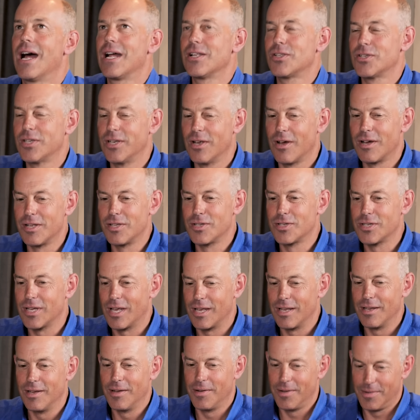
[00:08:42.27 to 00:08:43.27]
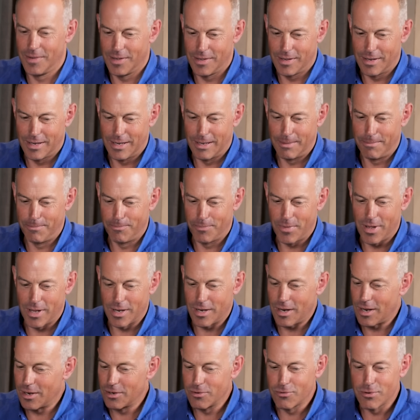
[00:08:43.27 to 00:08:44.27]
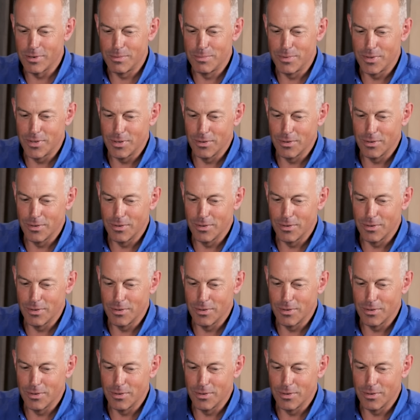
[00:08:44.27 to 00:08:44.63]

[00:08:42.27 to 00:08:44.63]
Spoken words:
Actually, I'd say, I'd agree